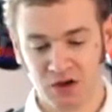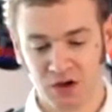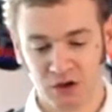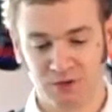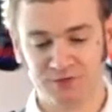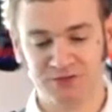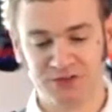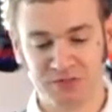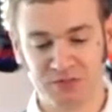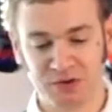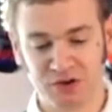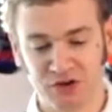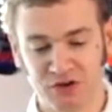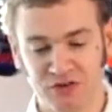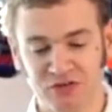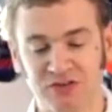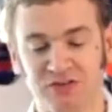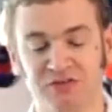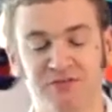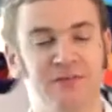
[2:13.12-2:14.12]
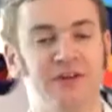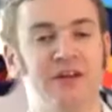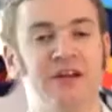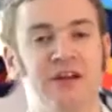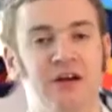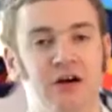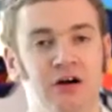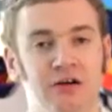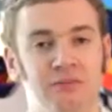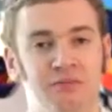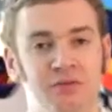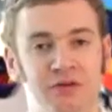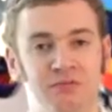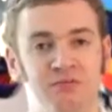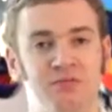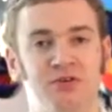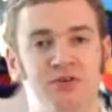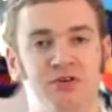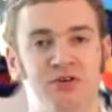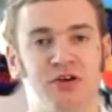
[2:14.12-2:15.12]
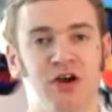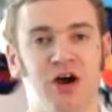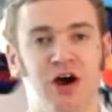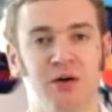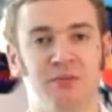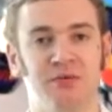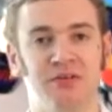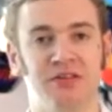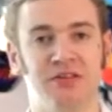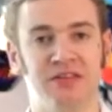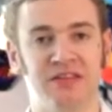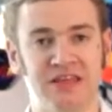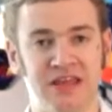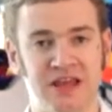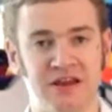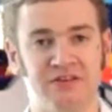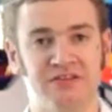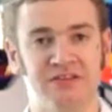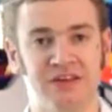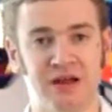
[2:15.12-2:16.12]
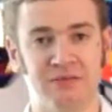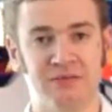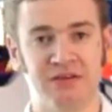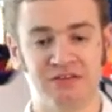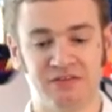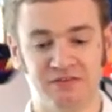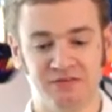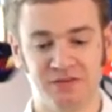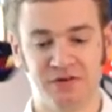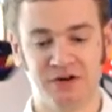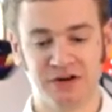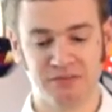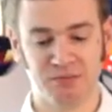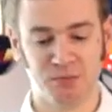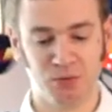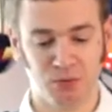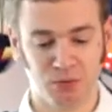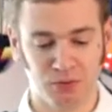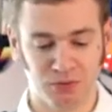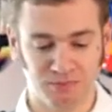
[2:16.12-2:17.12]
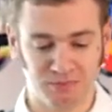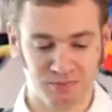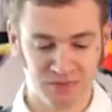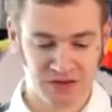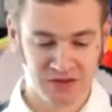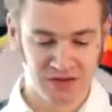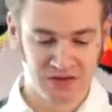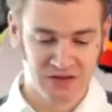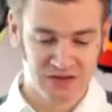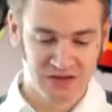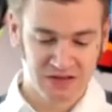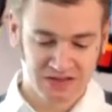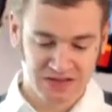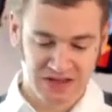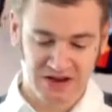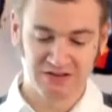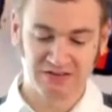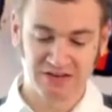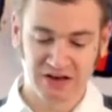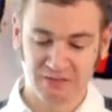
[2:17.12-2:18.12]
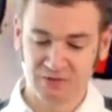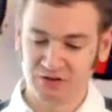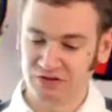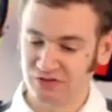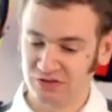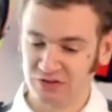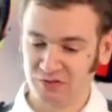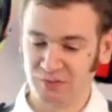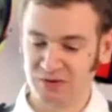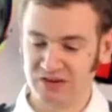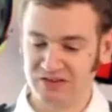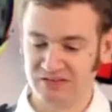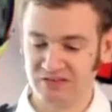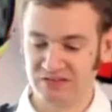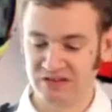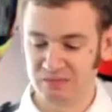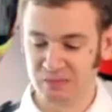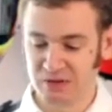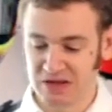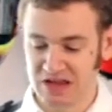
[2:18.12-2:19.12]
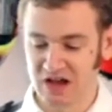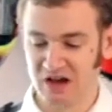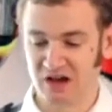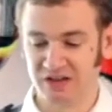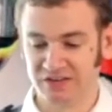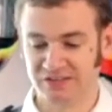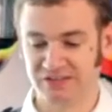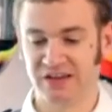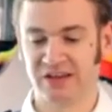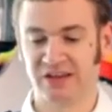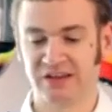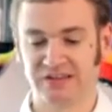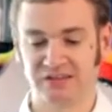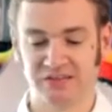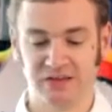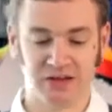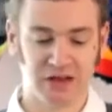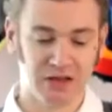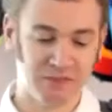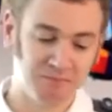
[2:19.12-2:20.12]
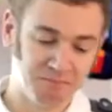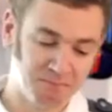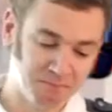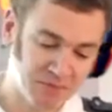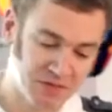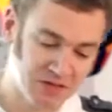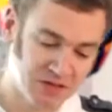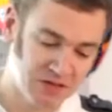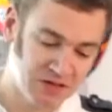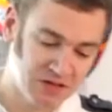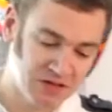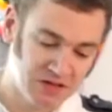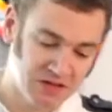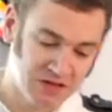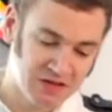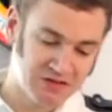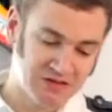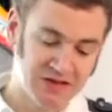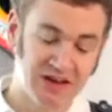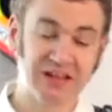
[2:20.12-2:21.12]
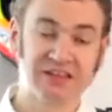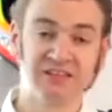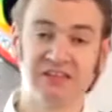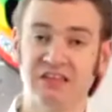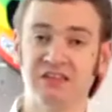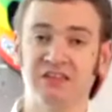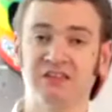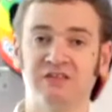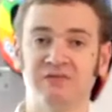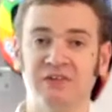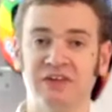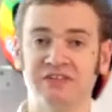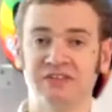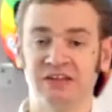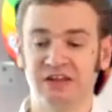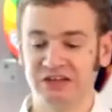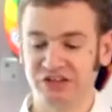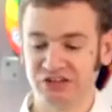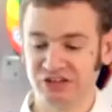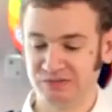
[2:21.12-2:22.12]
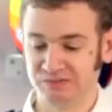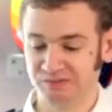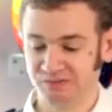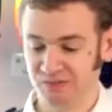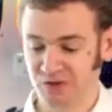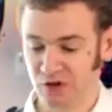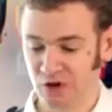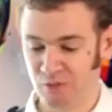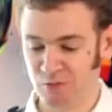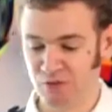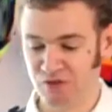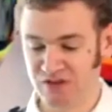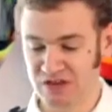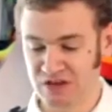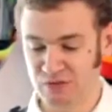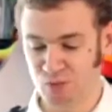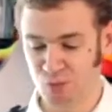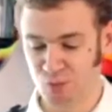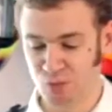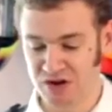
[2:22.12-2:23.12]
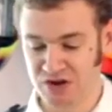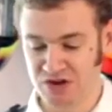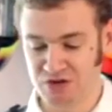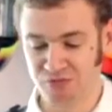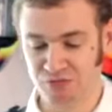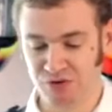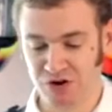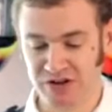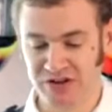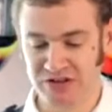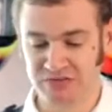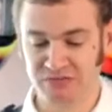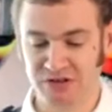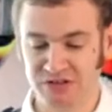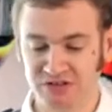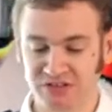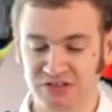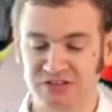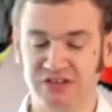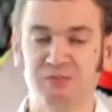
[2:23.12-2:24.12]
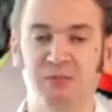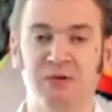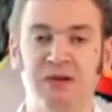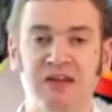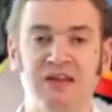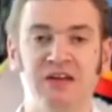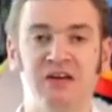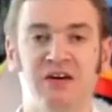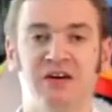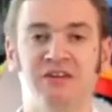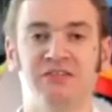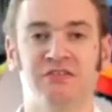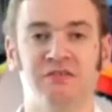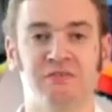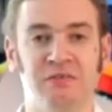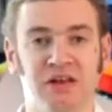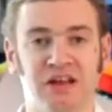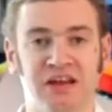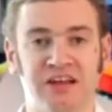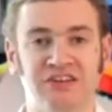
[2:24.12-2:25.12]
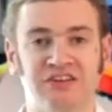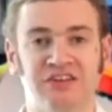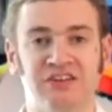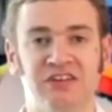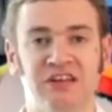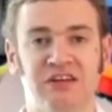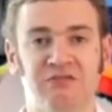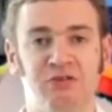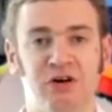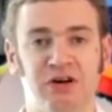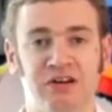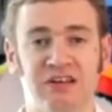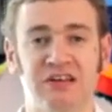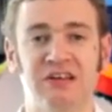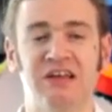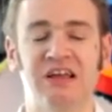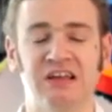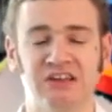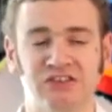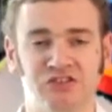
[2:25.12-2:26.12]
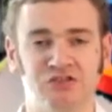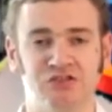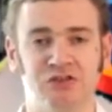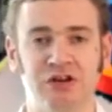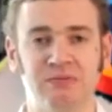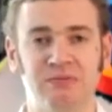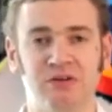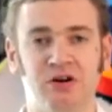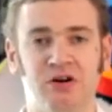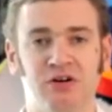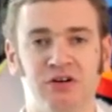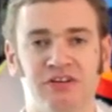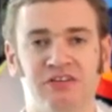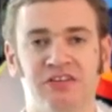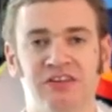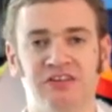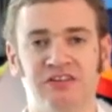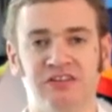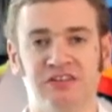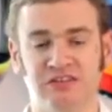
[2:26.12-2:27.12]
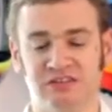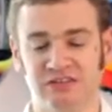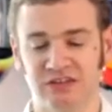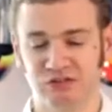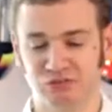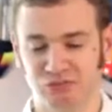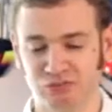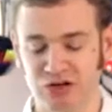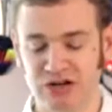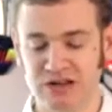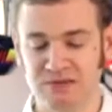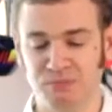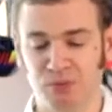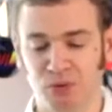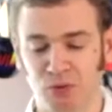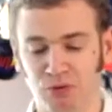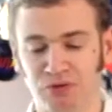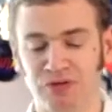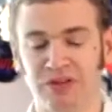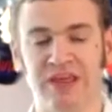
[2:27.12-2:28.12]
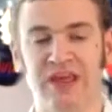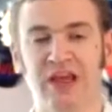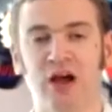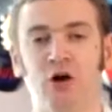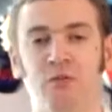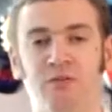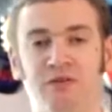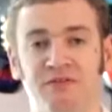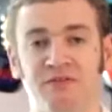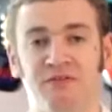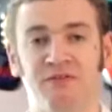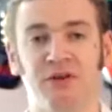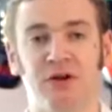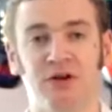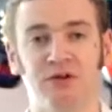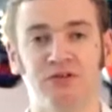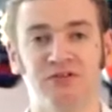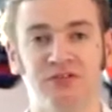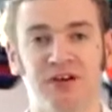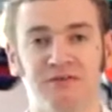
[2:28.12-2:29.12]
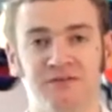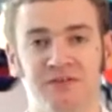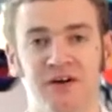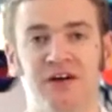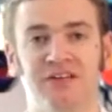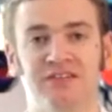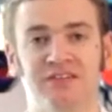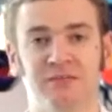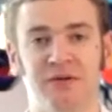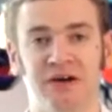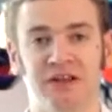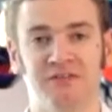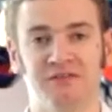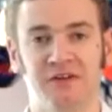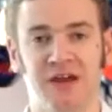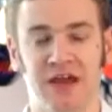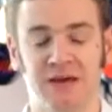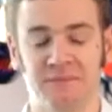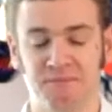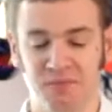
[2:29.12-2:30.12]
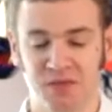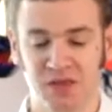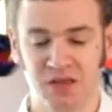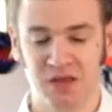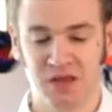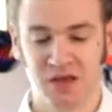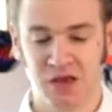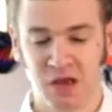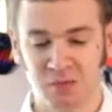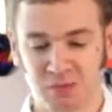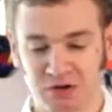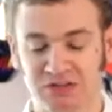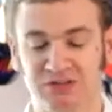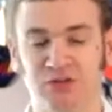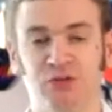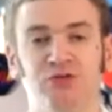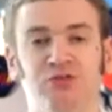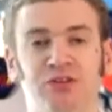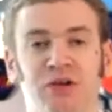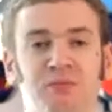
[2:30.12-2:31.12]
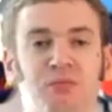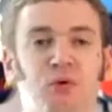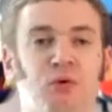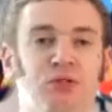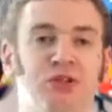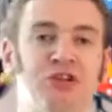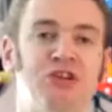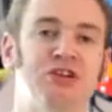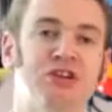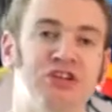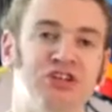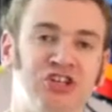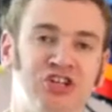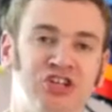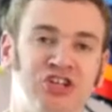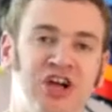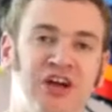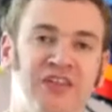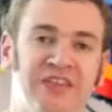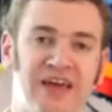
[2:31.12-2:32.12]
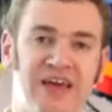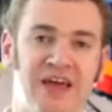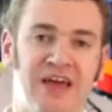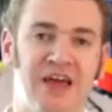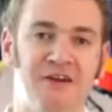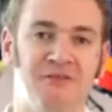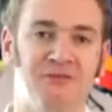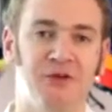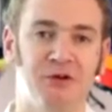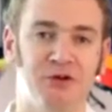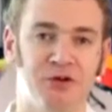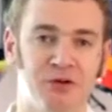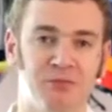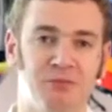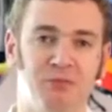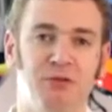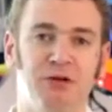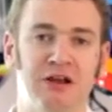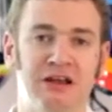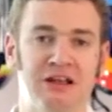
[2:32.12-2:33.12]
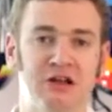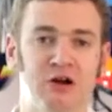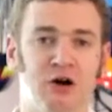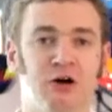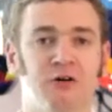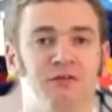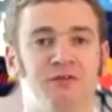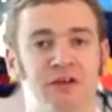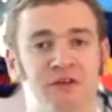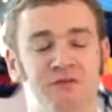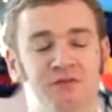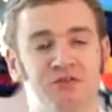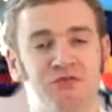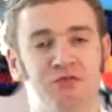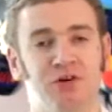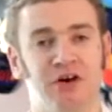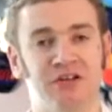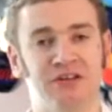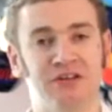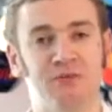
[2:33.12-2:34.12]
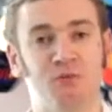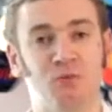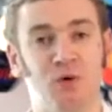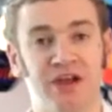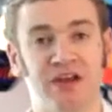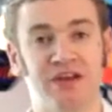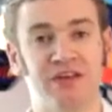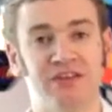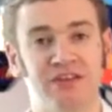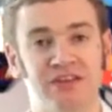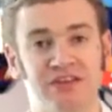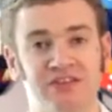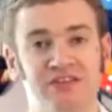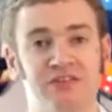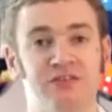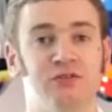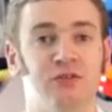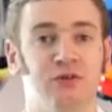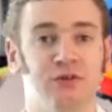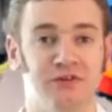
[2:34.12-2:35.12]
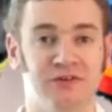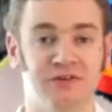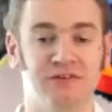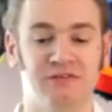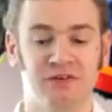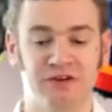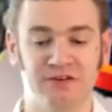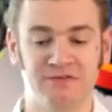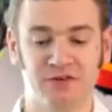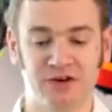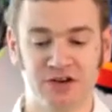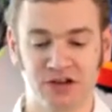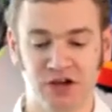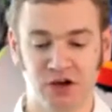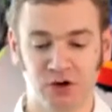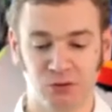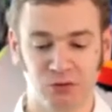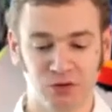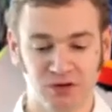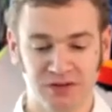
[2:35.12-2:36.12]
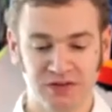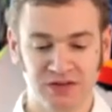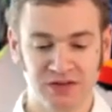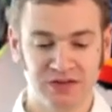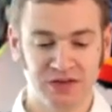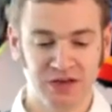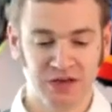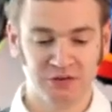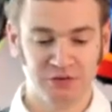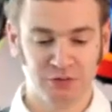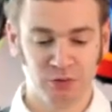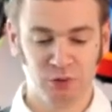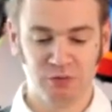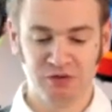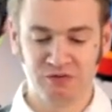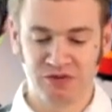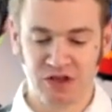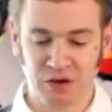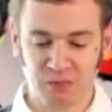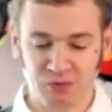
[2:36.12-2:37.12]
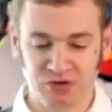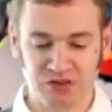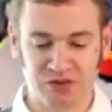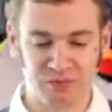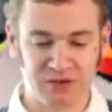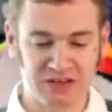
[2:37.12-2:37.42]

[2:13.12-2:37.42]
And obviously, because it's very light, being pure carbon, the aerodynamics are very important. The aerodynamics on the PISTA GP are second to none. The next thing is the ventilation. Obviously, when you're riding MotoGP, guys are in Malaysia, they're riding in extremely hot conditions. So it's really important that the helmet flows a vast amount of air. But it's also important that you can shut that airflow completely off if you're riding in wet conditions or if it's very, very cold. So what we've done with the